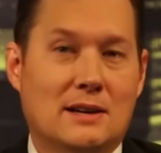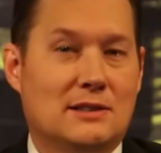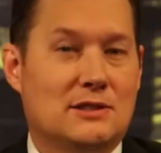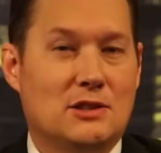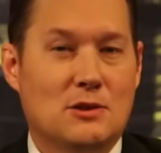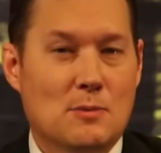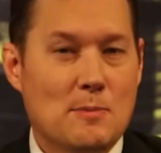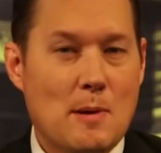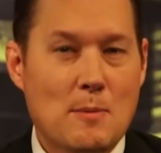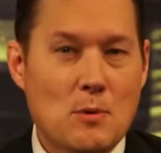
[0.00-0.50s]

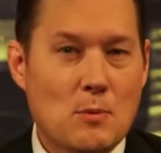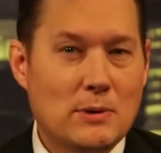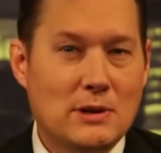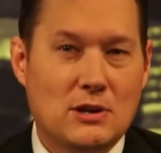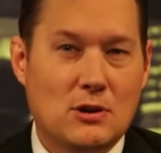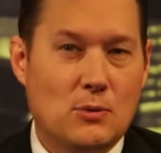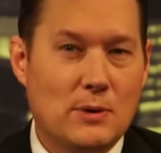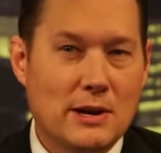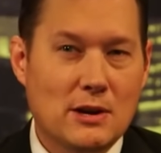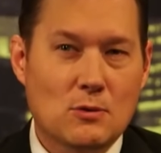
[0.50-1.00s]
do you remember when
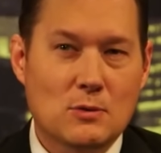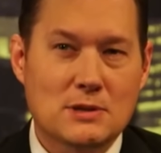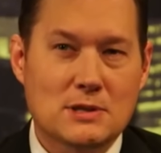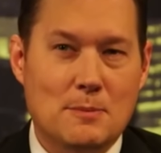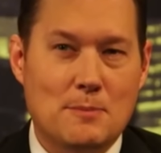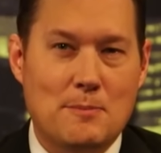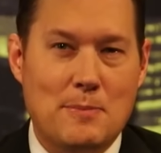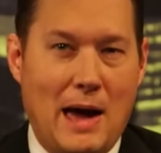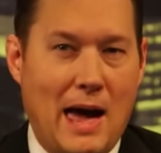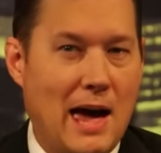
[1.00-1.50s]
queer was
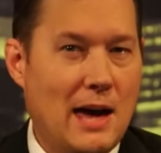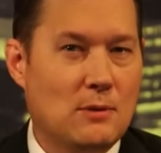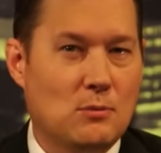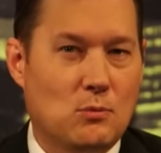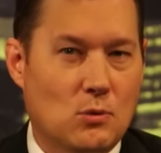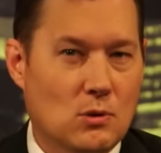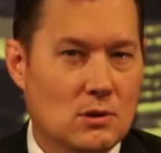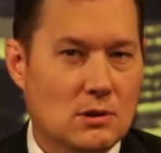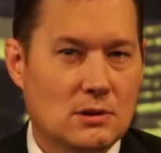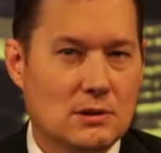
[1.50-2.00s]
a bad
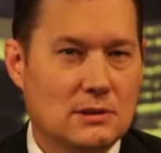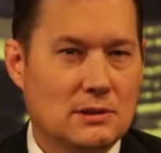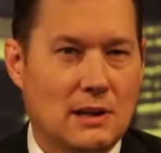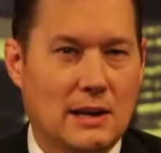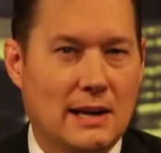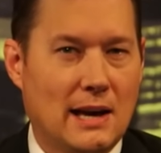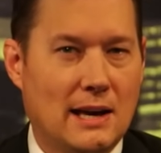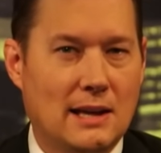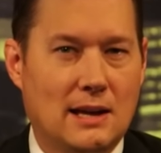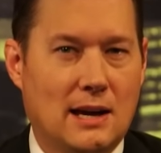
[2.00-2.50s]
word?
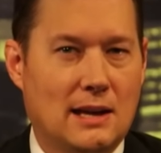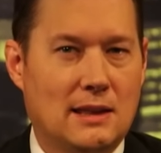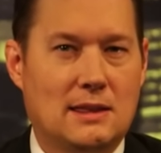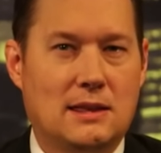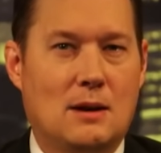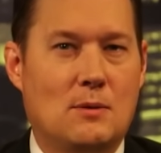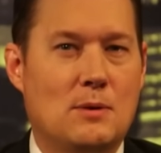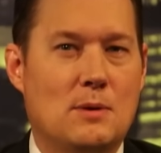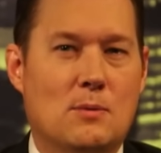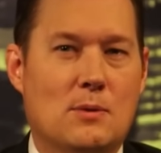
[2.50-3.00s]
Like, I
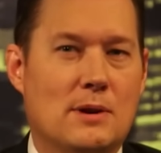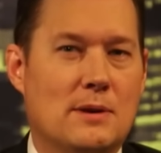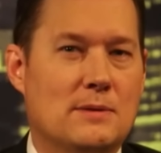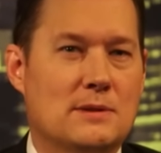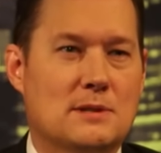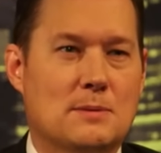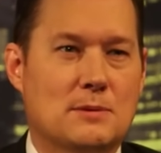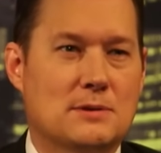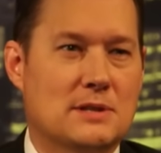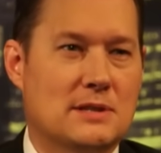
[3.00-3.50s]
thought we weren't
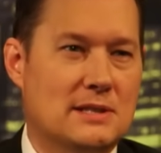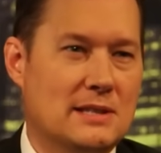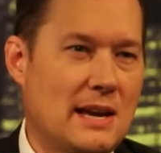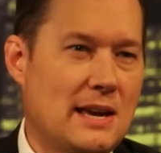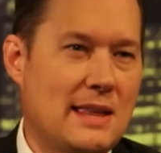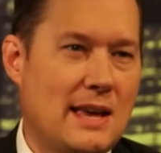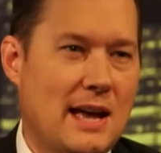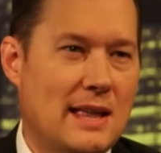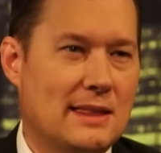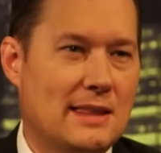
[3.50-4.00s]
even supposed to
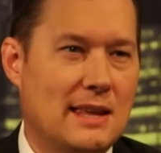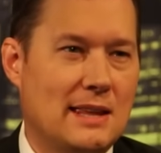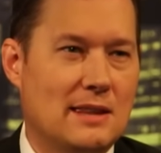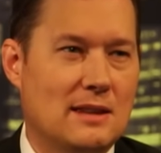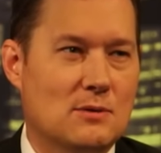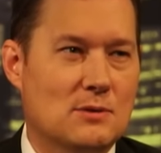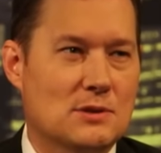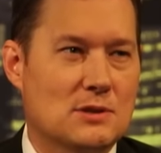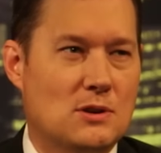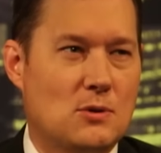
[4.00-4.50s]
say that. Then
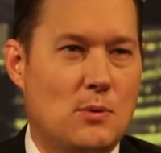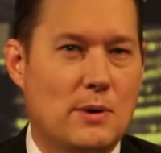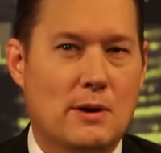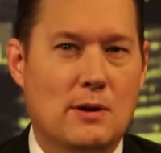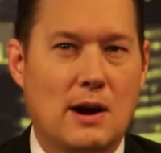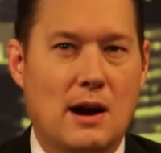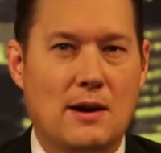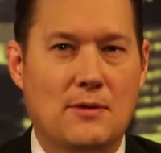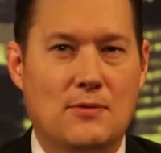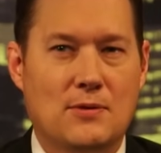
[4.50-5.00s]
there was
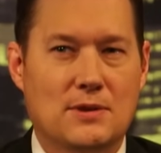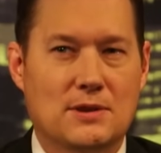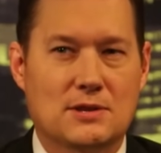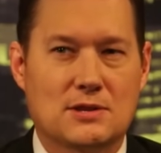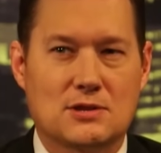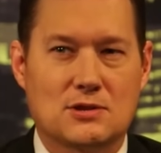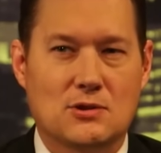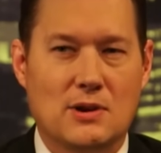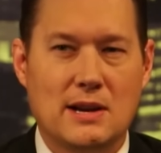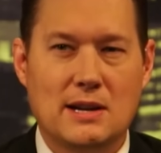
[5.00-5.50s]
Queer Eye for the
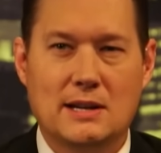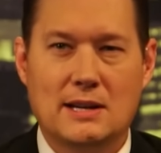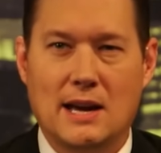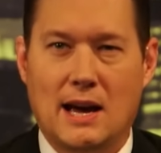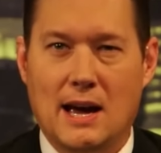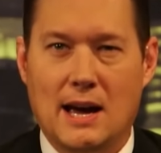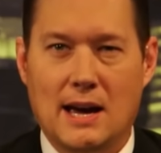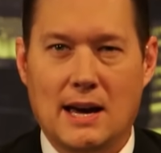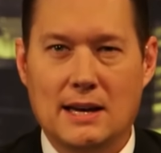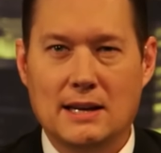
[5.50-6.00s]
Straight
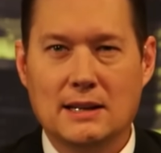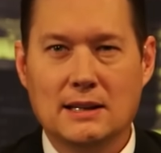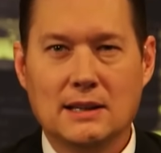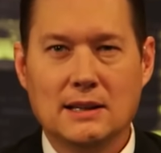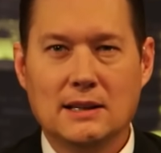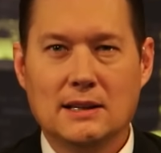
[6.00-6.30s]
Guy.